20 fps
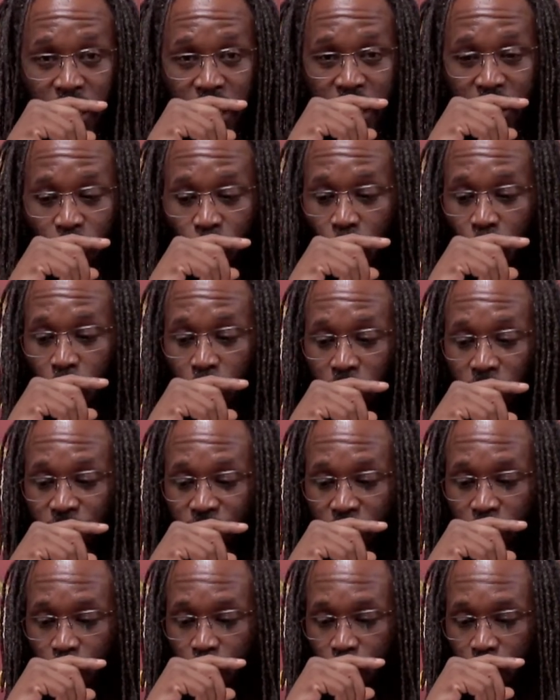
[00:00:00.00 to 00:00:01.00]
in all
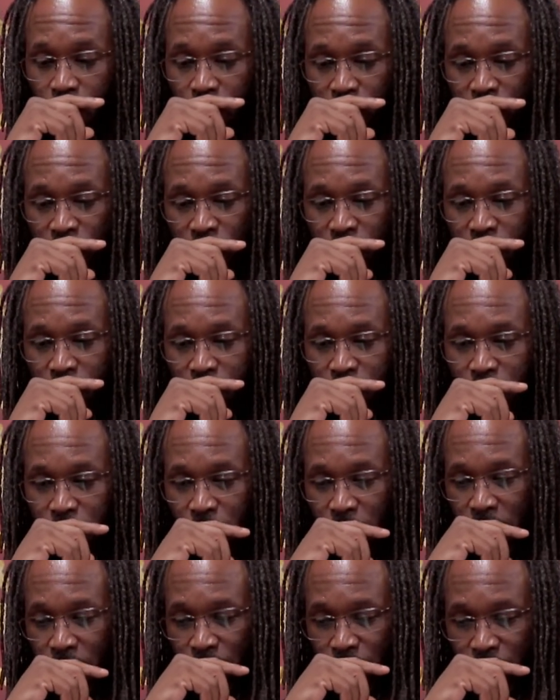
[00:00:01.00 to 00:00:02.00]
of your works,
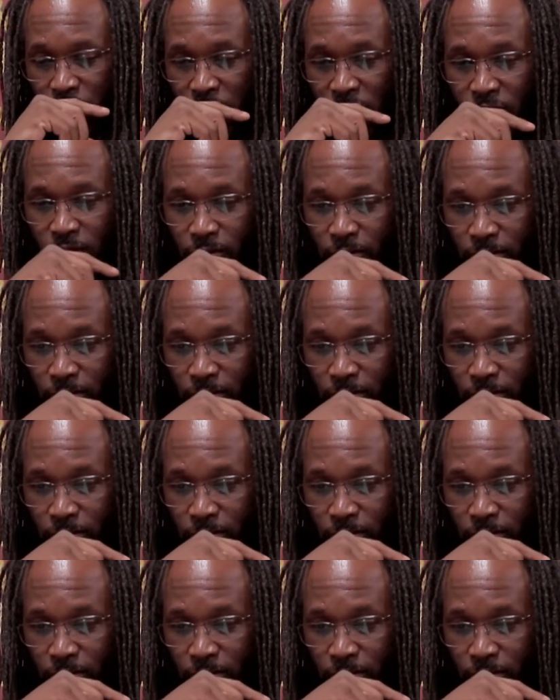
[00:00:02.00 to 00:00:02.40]
right? Read.